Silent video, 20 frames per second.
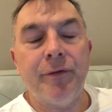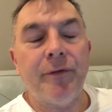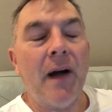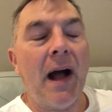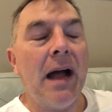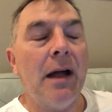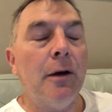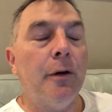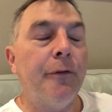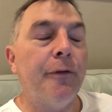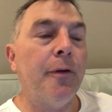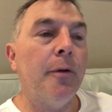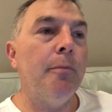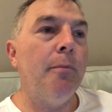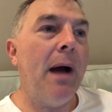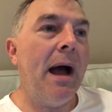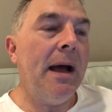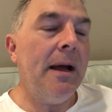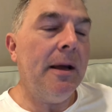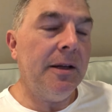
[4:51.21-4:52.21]
file for
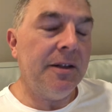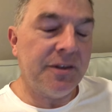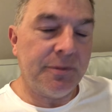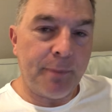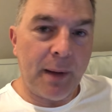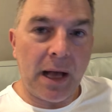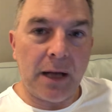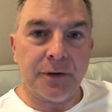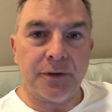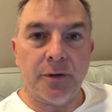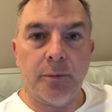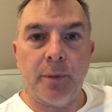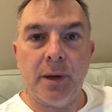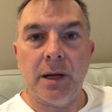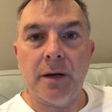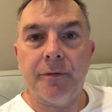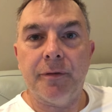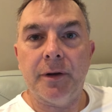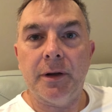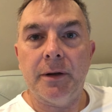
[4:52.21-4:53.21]
my spousal
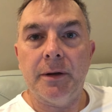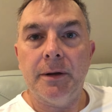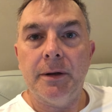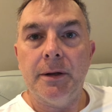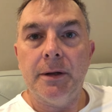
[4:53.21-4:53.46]
benefit.